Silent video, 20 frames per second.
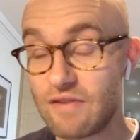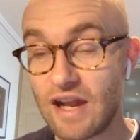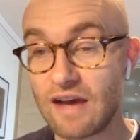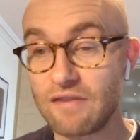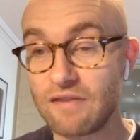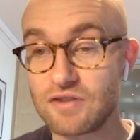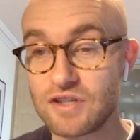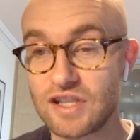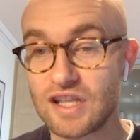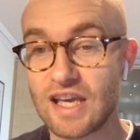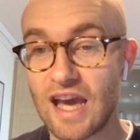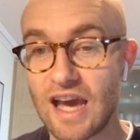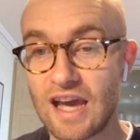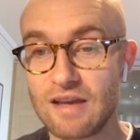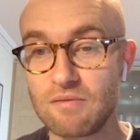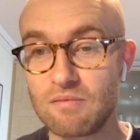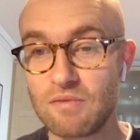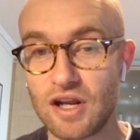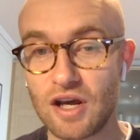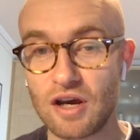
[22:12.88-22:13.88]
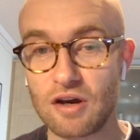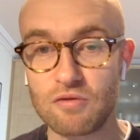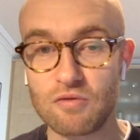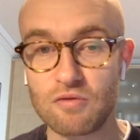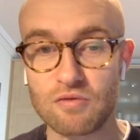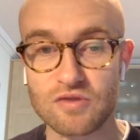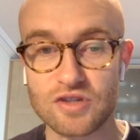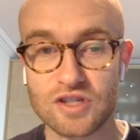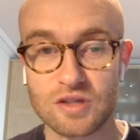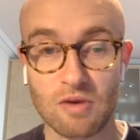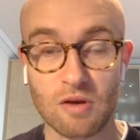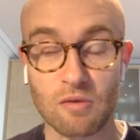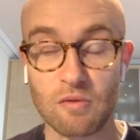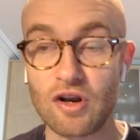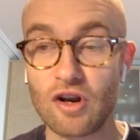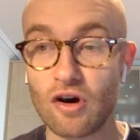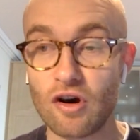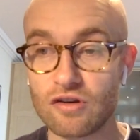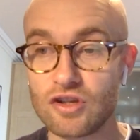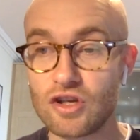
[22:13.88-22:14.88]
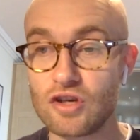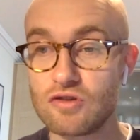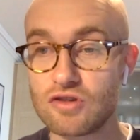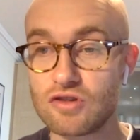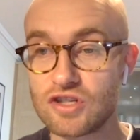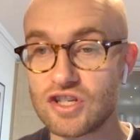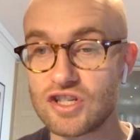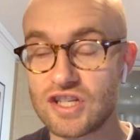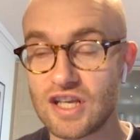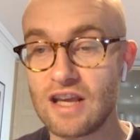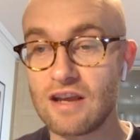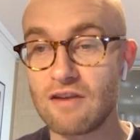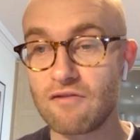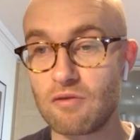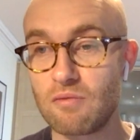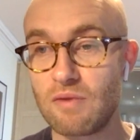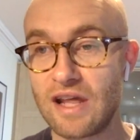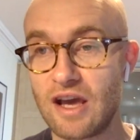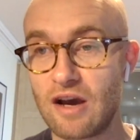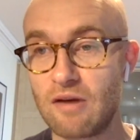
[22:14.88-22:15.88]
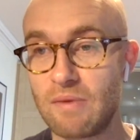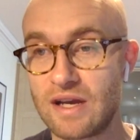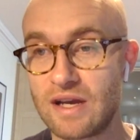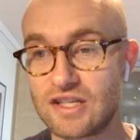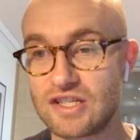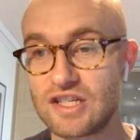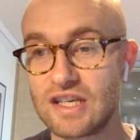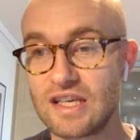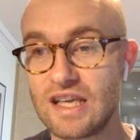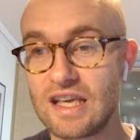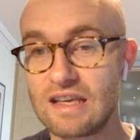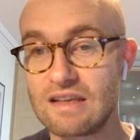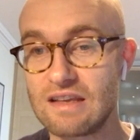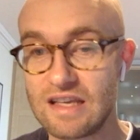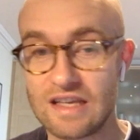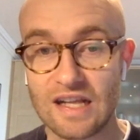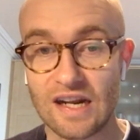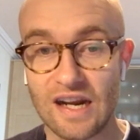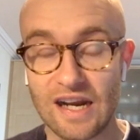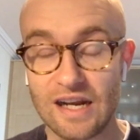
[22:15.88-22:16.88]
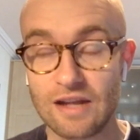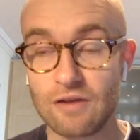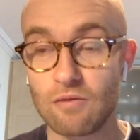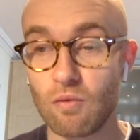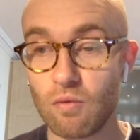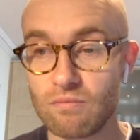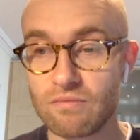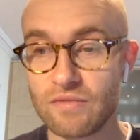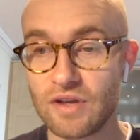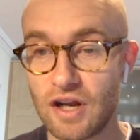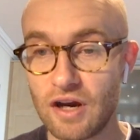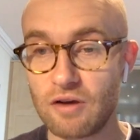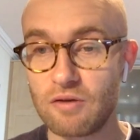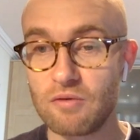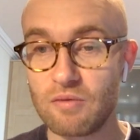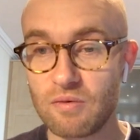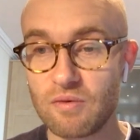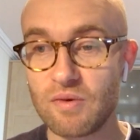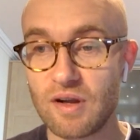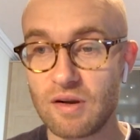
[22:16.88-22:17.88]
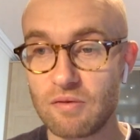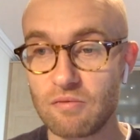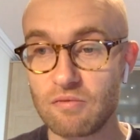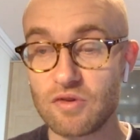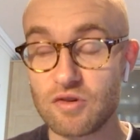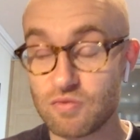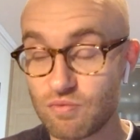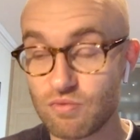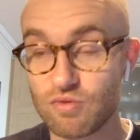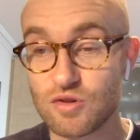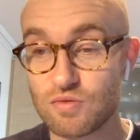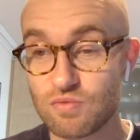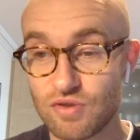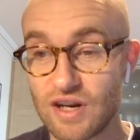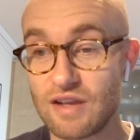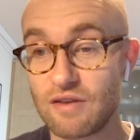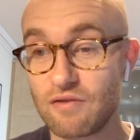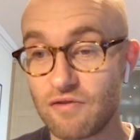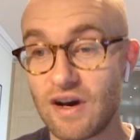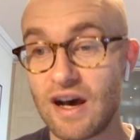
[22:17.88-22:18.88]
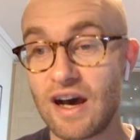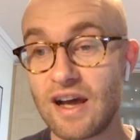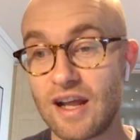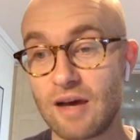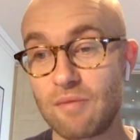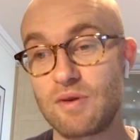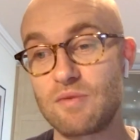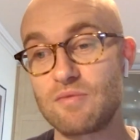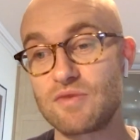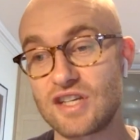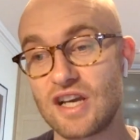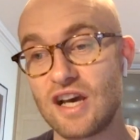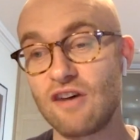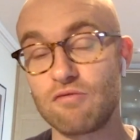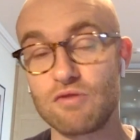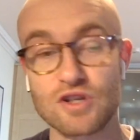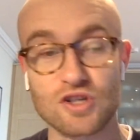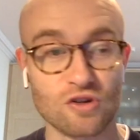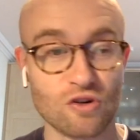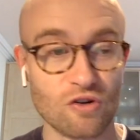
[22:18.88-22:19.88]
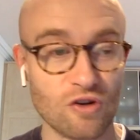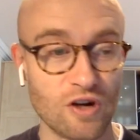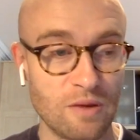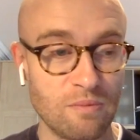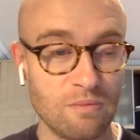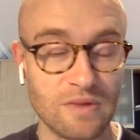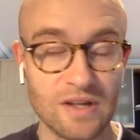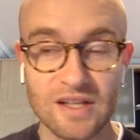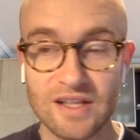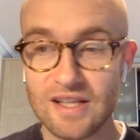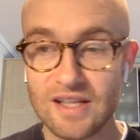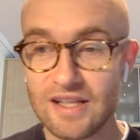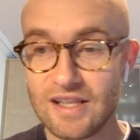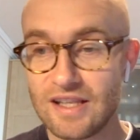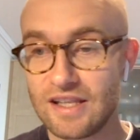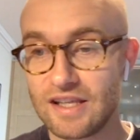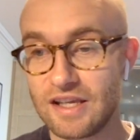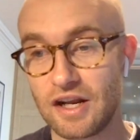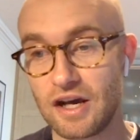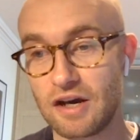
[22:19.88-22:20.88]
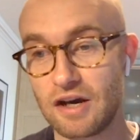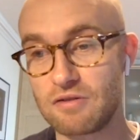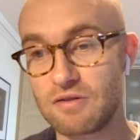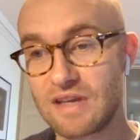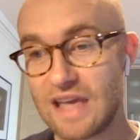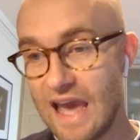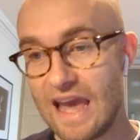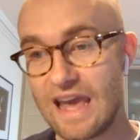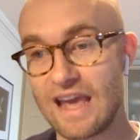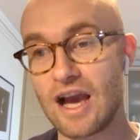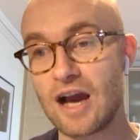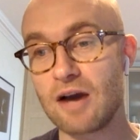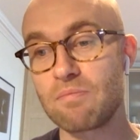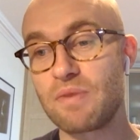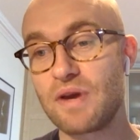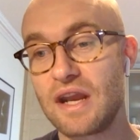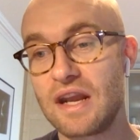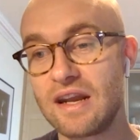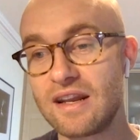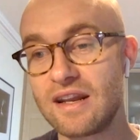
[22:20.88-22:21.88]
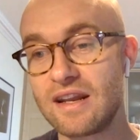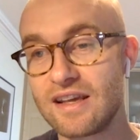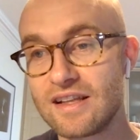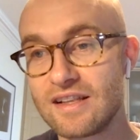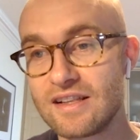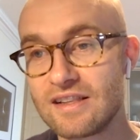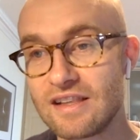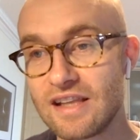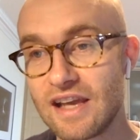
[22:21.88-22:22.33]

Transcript: even after the game, you know, something we're not used to seeing from Leo Messi. He clearly, you know, was pretty fired up himself. We saw him, you know, getting up in